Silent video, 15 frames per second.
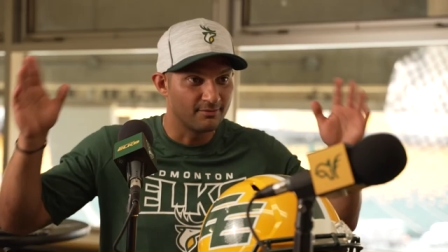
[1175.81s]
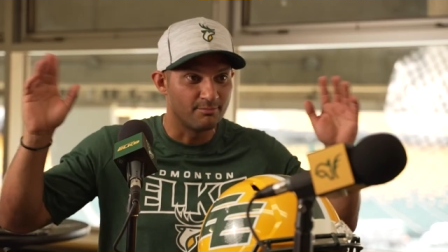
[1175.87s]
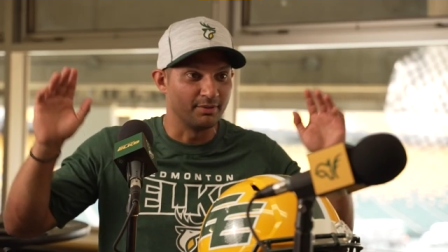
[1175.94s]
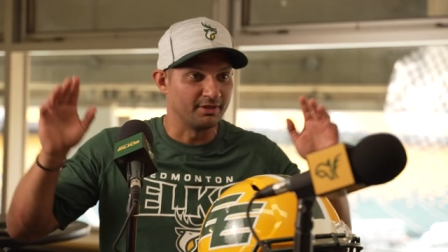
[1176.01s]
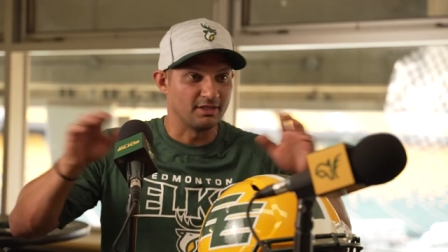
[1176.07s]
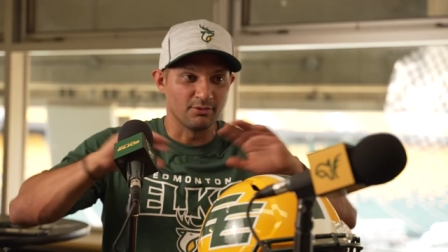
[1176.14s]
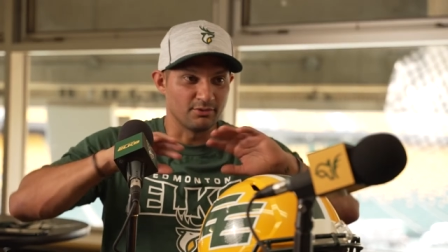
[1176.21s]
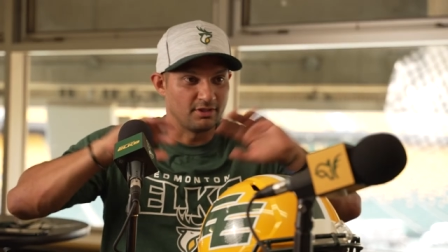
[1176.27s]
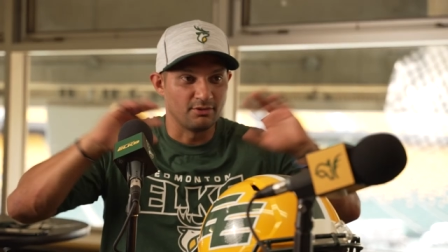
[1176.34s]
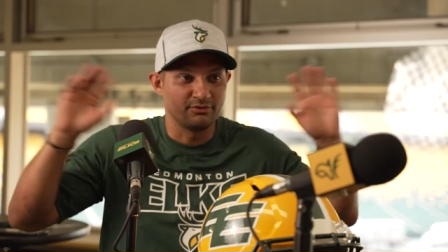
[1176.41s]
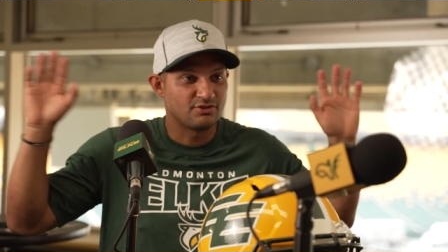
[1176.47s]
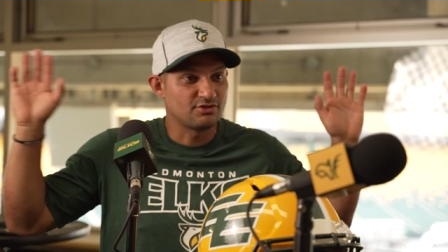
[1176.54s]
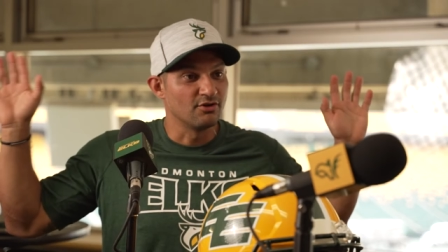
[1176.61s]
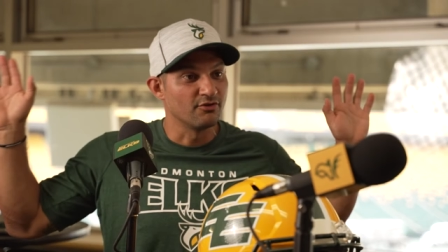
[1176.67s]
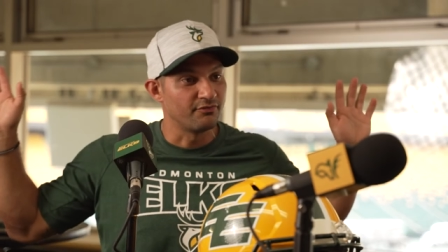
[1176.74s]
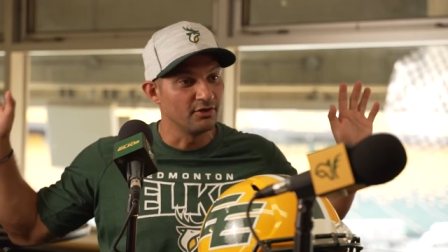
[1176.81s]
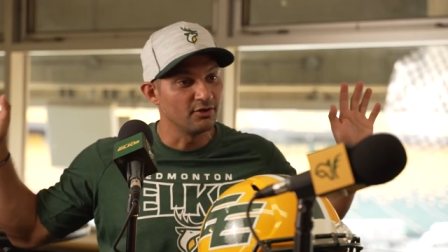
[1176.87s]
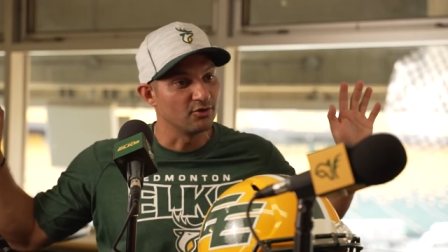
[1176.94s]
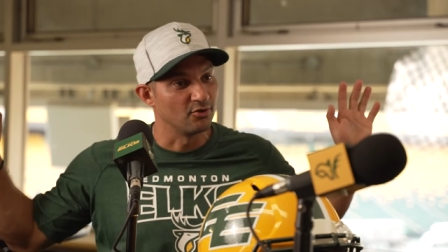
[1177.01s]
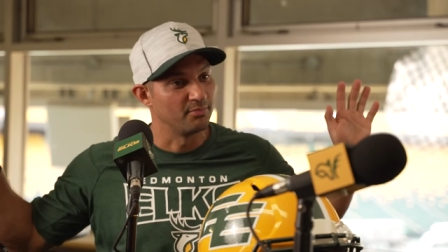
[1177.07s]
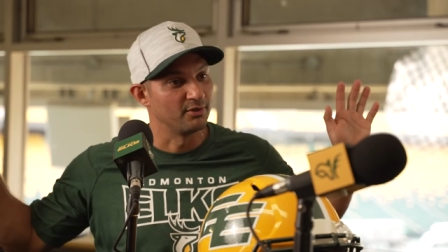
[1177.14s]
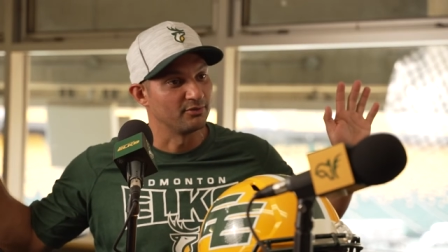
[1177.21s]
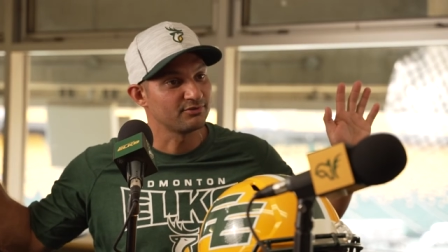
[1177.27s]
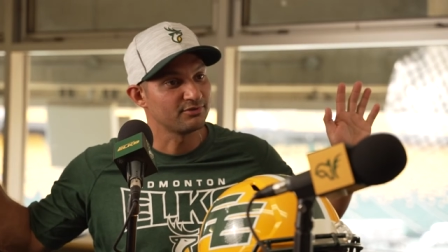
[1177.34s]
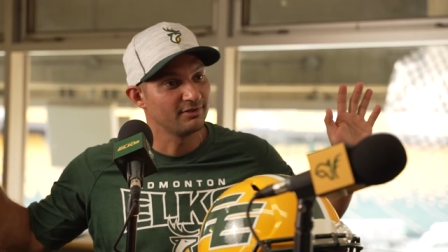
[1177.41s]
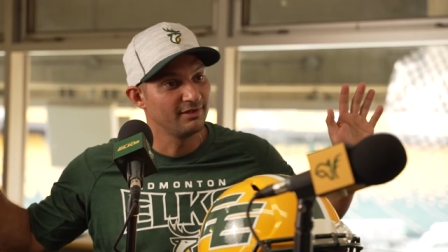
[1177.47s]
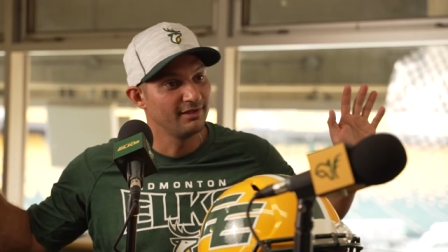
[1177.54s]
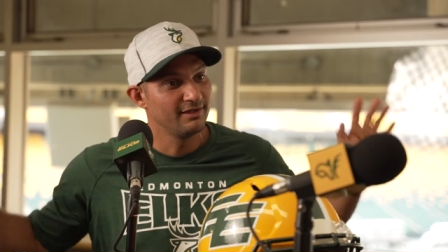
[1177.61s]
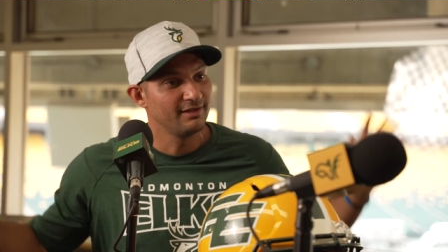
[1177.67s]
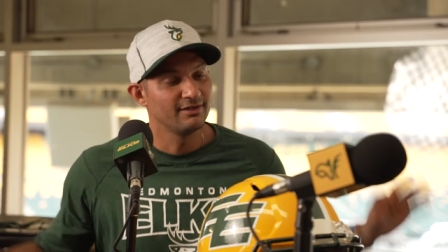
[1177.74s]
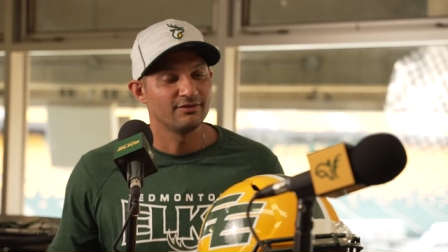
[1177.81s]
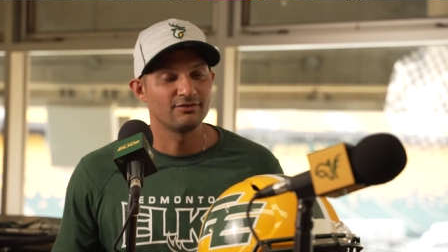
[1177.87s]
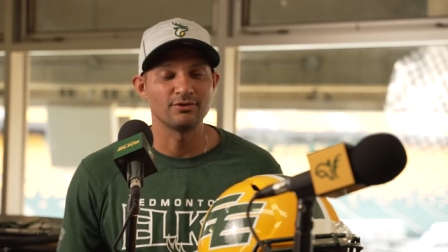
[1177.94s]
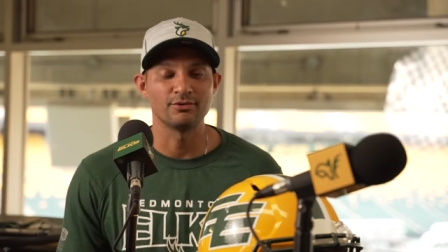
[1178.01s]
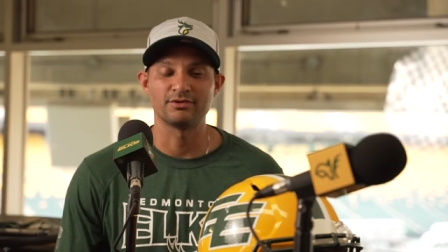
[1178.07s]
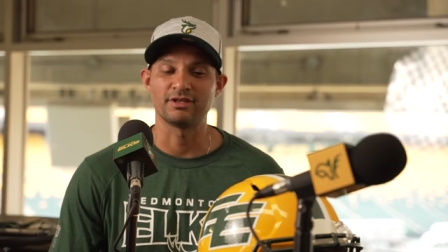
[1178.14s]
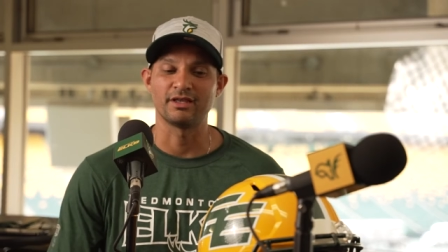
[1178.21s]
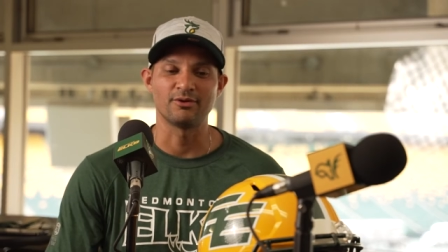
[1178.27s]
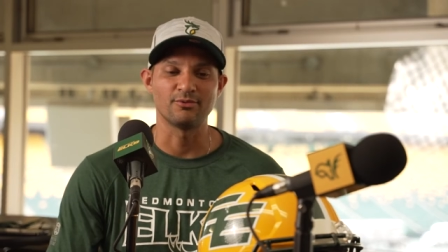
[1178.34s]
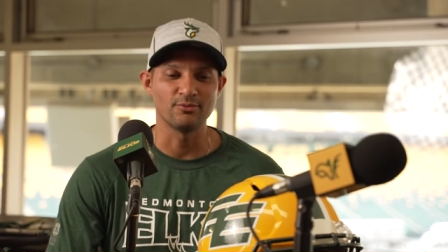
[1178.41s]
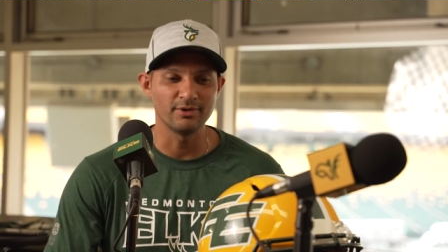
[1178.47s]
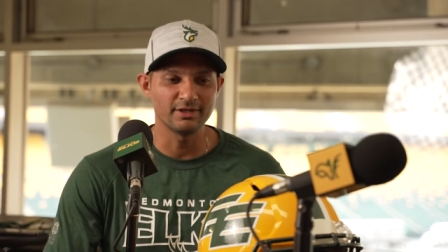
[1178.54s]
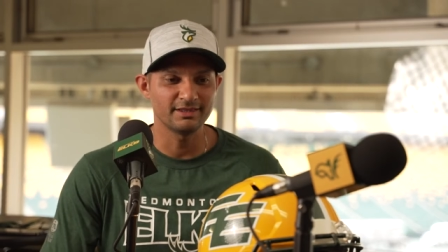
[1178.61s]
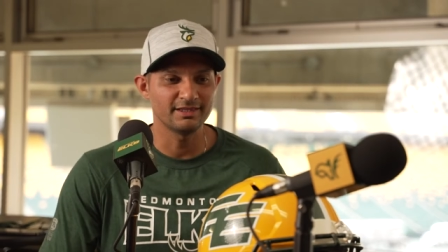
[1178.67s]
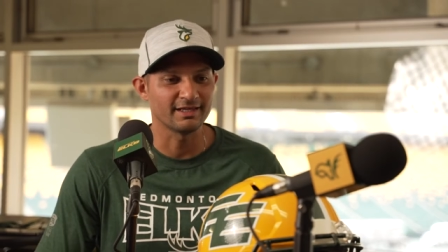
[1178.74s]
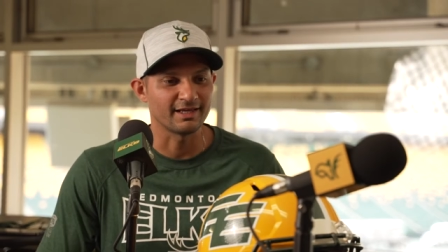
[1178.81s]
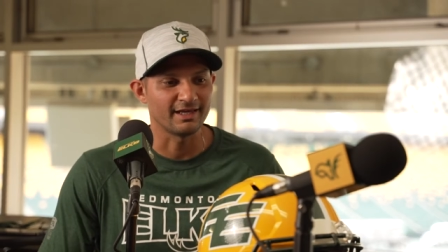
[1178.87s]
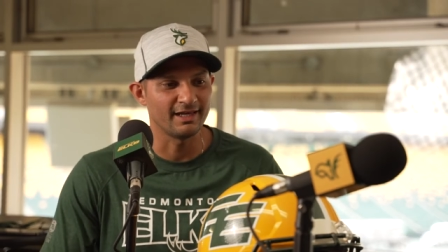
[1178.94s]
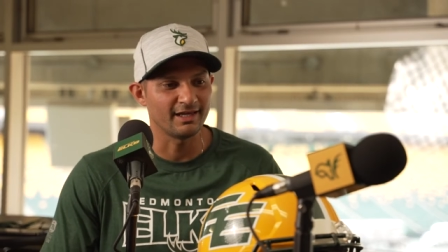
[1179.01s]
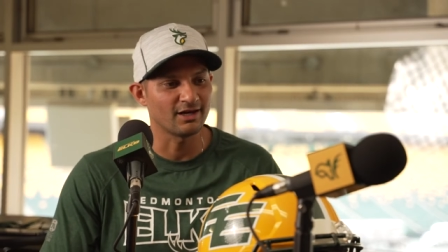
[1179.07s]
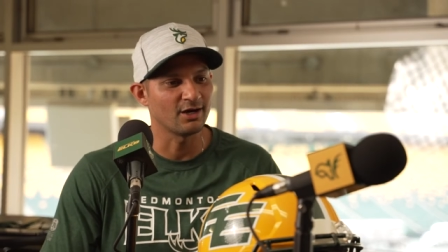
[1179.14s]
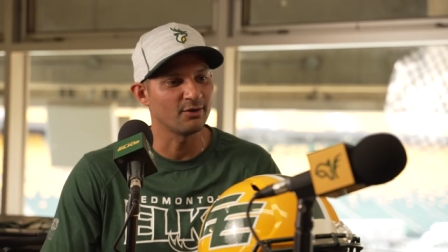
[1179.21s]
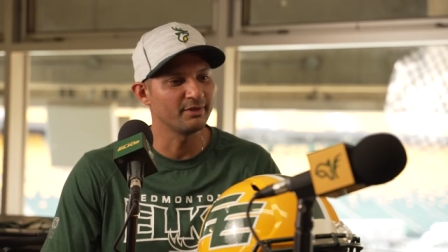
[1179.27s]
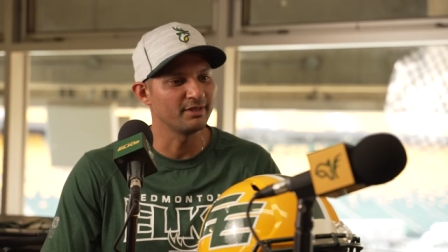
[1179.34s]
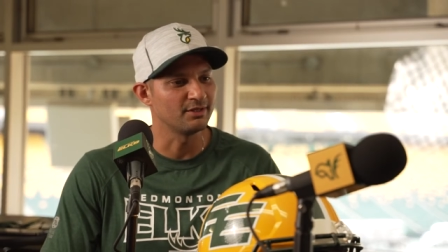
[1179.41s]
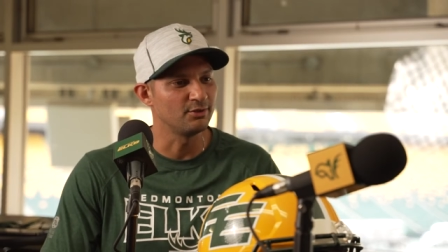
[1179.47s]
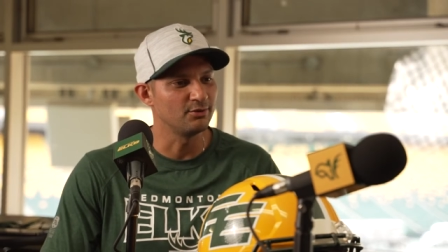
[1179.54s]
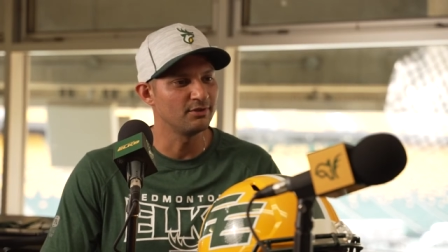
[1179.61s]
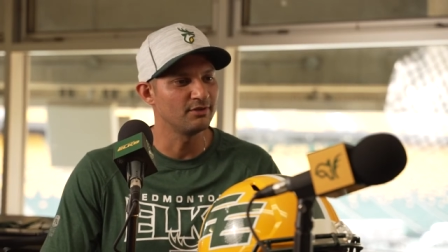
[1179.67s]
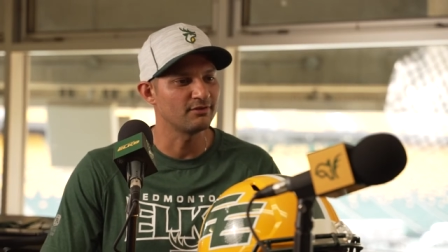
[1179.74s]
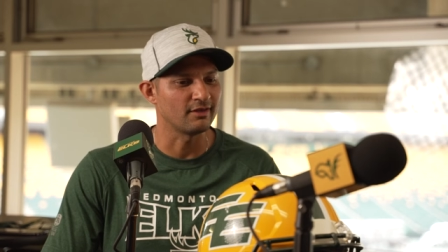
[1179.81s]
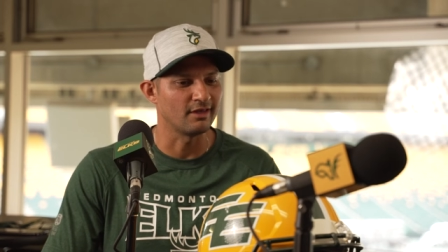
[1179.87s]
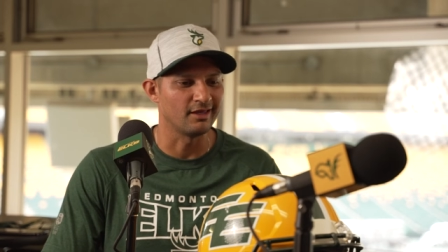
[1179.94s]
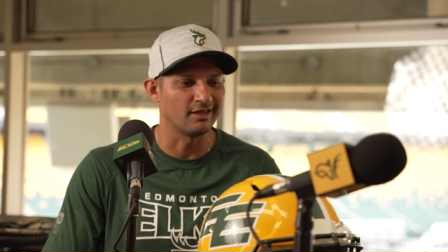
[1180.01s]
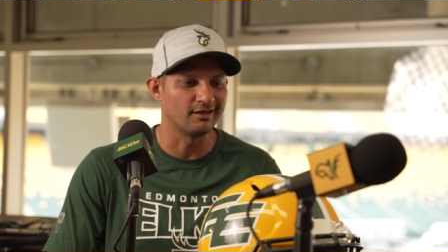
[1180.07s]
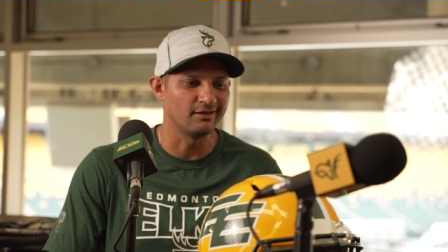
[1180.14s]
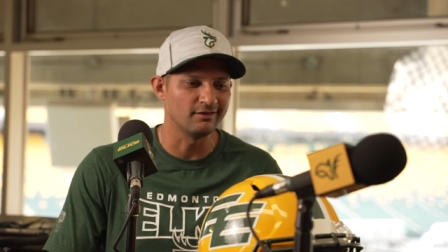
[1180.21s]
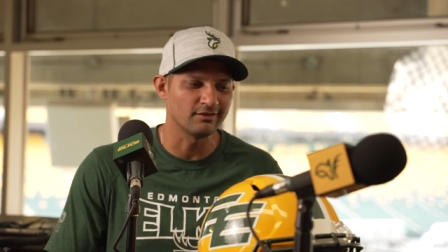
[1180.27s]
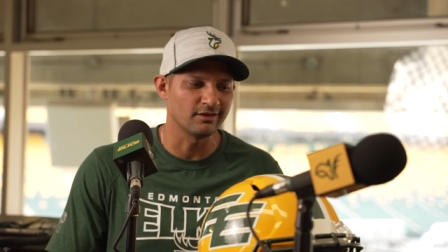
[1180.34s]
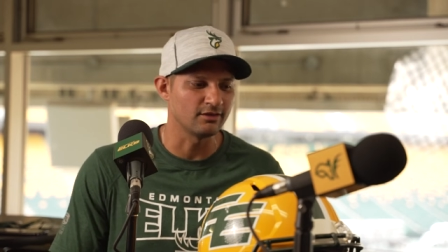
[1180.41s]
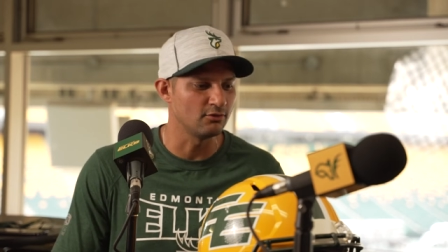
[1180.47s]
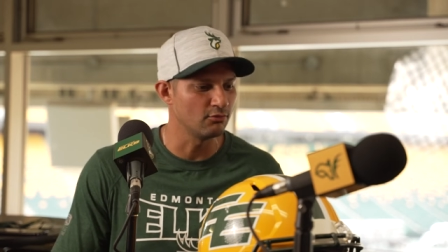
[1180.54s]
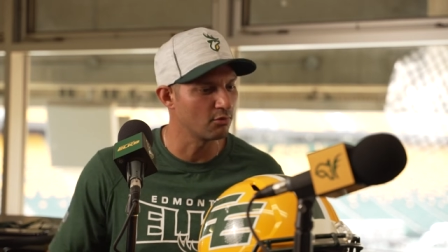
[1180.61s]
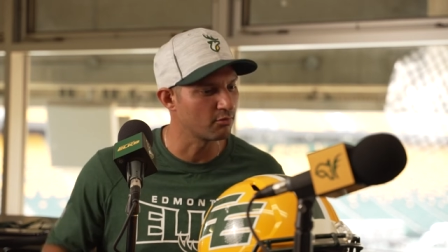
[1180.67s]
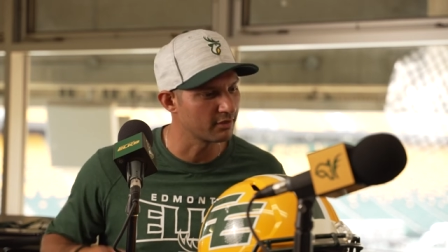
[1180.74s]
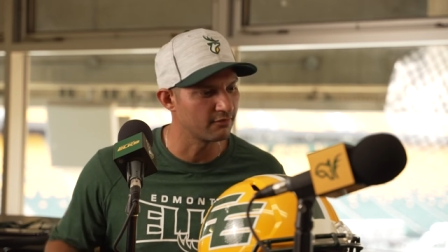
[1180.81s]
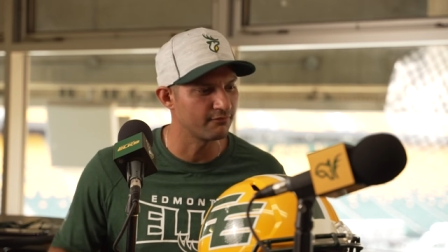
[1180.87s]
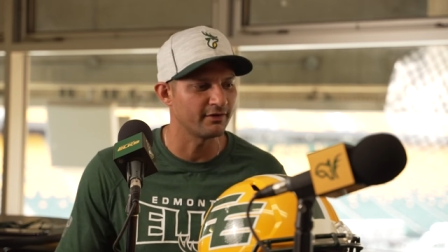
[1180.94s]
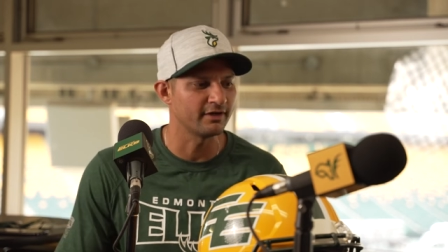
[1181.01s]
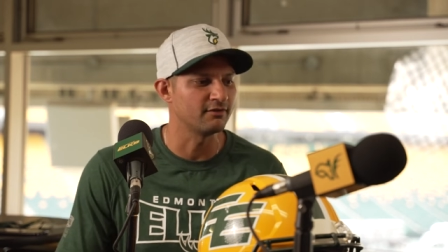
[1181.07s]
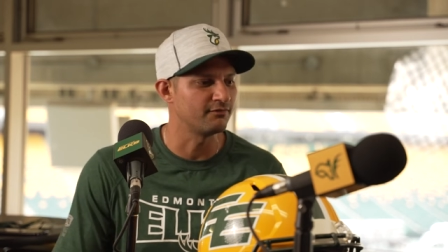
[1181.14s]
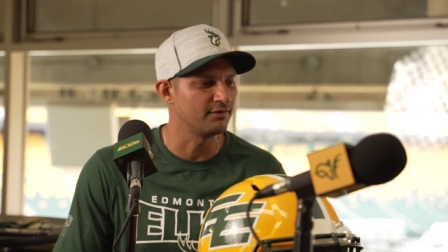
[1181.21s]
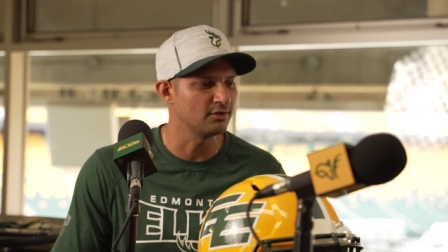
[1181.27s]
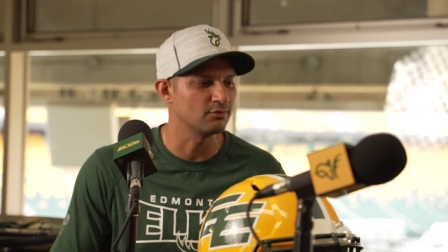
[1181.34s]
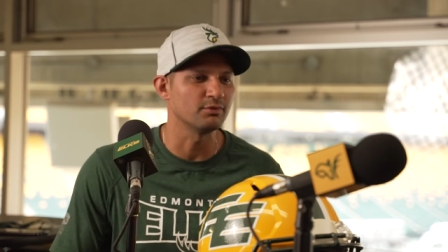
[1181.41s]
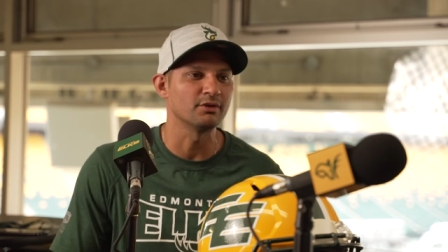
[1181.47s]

But there were just no field goal posts. So I was like, what the heck? How are we going to do this? And he's like, you know what? We're going to find a field.